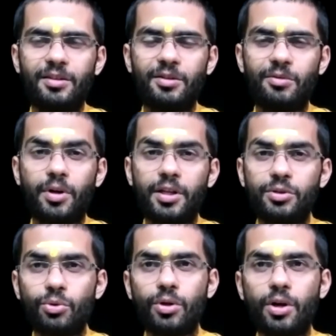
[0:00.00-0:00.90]
What is
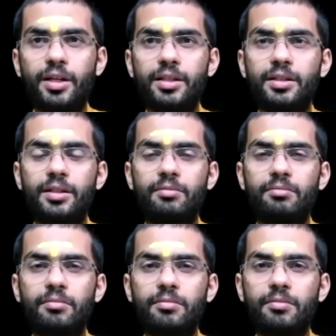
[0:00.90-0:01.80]
true knowledge?
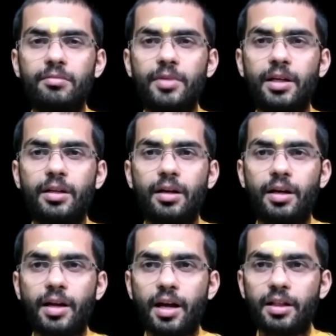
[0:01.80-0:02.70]
That
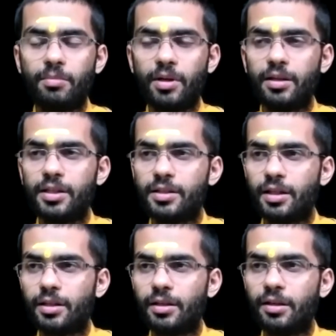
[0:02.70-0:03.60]
anatma is
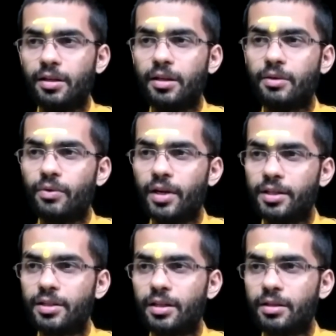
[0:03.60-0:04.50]
a
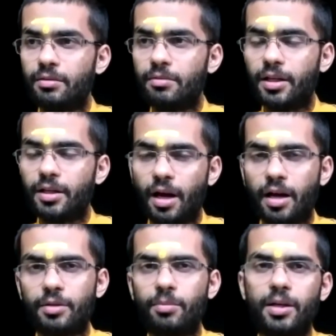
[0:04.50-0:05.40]
reflection in
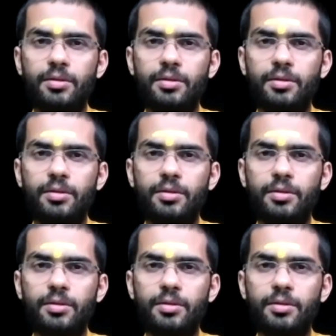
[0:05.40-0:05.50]
Atma.